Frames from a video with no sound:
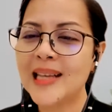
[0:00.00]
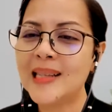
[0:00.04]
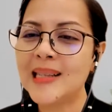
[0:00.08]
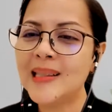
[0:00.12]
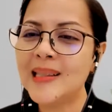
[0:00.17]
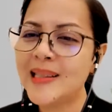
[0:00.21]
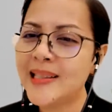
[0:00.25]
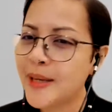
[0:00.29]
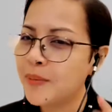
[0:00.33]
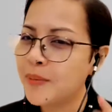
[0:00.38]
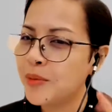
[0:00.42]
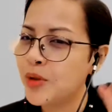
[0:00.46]

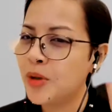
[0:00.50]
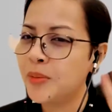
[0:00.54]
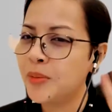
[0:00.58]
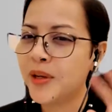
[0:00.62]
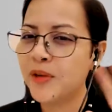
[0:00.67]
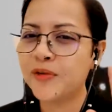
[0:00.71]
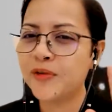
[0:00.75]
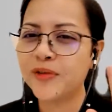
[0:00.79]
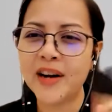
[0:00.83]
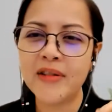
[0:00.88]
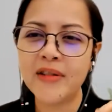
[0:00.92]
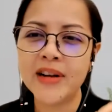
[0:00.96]
seem to
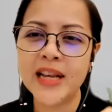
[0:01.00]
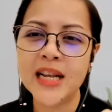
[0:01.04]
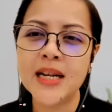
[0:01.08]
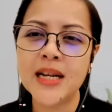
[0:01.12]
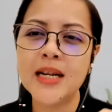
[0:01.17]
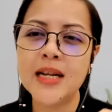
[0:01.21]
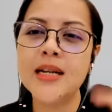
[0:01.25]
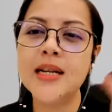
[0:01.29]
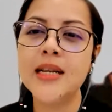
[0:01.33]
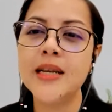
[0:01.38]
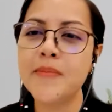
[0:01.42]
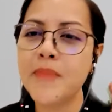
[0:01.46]
be very
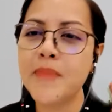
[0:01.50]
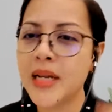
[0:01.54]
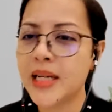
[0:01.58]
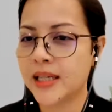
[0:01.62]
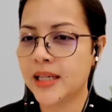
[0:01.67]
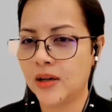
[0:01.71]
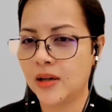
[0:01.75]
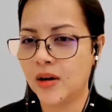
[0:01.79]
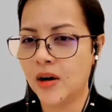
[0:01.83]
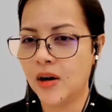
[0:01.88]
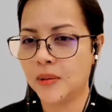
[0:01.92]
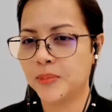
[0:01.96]

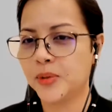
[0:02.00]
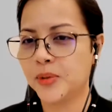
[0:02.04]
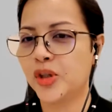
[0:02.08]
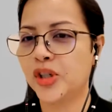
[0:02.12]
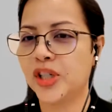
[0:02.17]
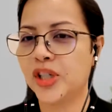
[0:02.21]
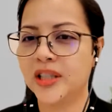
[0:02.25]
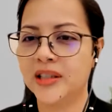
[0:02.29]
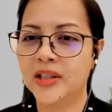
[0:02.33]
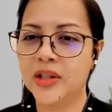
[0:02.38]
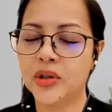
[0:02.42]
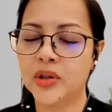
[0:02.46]
limited
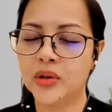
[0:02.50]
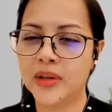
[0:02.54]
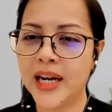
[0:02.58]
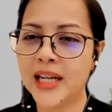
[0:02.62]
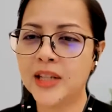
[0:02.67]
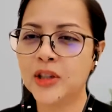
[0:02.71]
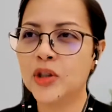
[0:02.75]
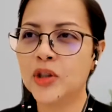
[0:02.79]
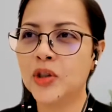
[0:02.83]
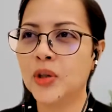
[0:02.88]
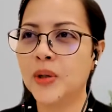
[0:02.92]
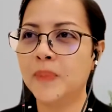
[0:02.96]
options,
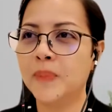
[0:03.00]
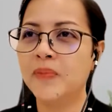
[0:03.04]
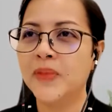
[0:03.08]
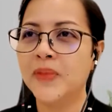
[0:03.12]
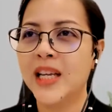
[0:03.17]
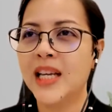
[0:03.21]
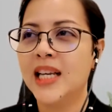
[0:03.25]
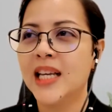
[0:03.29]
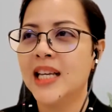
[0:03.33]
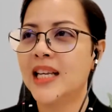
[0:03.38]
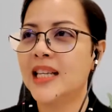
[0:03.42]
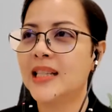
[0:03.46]
right? So
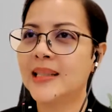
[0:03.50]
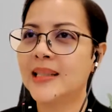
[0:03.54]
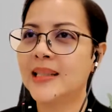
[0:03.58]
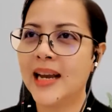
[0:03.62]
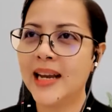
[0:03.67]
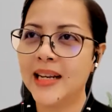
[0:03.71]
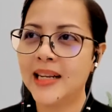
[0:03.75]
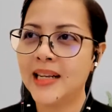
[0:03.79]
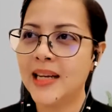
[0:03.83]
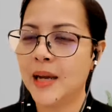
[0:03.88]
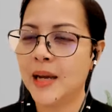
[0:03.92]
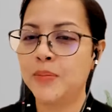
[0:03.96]
it's
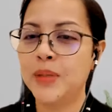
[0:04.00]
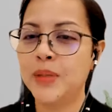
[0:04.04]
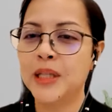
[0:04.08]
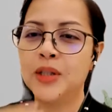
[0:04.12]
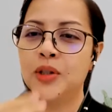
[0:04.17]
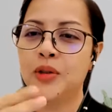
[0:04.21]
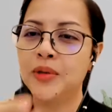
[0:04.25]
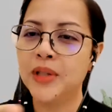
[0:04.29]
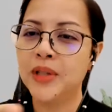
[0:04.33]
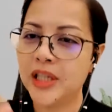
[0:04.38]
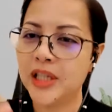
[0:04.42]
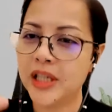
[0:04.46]
either I
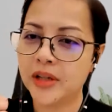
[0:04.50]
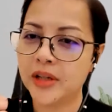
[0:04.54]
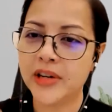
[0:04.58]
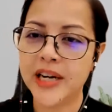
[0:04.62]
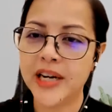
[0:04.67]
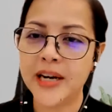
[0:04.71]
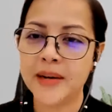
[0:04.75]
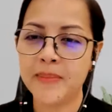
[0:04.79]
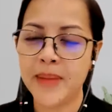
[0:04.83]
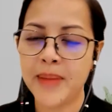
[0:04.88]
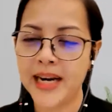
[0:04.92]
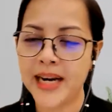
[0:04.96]
pursue a
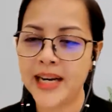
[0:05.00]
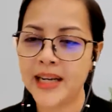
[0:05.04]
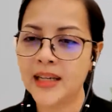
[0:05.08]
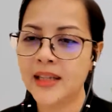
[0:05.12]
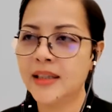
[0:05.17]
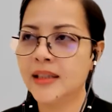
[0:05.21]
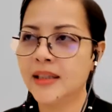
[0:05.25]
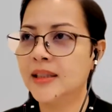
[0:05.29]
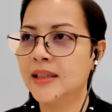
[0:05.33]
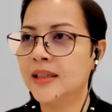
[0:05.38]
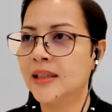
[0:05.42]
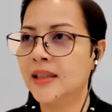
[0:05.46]
degree in
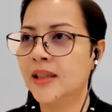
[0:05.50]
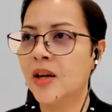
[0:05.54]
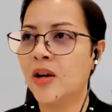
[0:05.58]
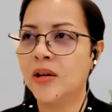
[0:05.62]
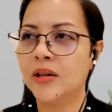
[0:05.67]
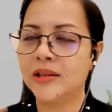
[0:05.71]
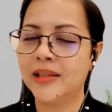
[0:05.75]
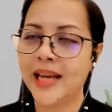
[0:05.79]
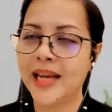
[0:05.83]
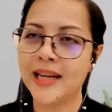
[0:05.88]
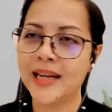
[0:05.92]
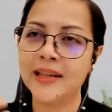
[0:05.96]
medical
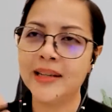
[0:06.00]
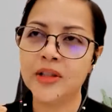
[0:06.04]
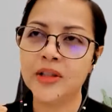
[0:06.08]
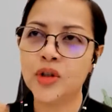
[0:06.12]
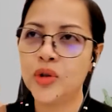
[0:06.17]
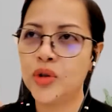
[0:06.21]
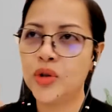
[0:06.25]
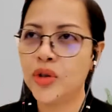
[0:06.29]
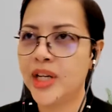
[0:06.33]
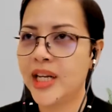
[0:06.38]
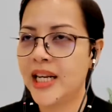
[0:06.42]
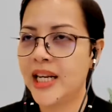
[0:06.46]
or
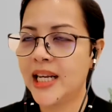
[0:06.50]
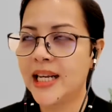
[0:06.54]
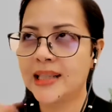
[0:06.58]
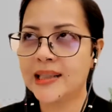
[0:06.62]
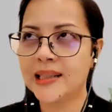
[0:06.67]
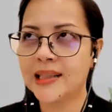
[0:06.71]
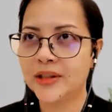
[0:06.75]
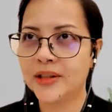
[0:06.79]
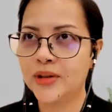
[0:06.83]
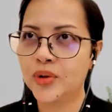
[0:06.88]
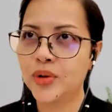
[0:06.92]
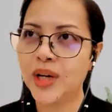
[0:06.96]
dentistry,
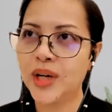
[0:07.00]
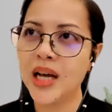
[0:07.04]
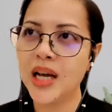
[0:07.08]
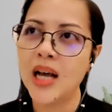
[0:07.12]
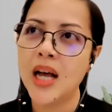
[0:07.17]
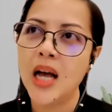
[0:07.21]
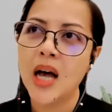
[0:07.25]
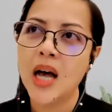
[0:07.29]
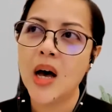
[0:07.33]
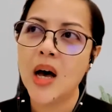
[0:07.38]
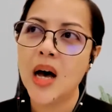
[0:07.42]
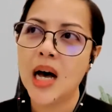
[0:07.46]
etc.,
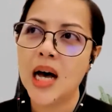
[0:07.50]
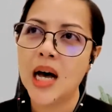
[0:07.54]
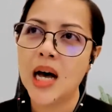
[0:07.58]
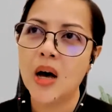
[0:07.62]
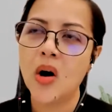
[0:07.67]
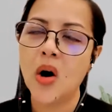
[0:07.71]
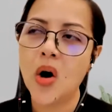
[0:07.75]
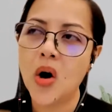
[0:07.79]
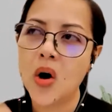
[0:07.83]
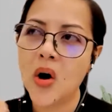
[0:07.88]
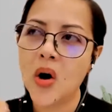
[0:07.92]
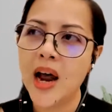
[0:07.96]

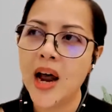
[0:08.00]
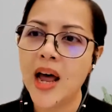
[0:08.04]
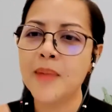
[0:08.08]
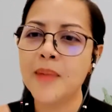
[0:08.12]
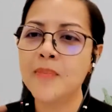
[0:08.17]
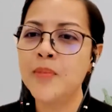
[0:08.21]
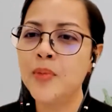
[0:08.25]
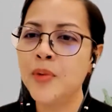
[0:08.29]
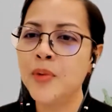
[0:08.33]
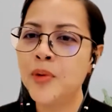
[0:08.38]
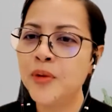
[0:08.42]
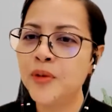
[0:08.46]
or I
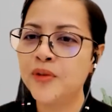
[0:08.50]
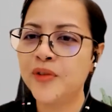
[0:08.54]
move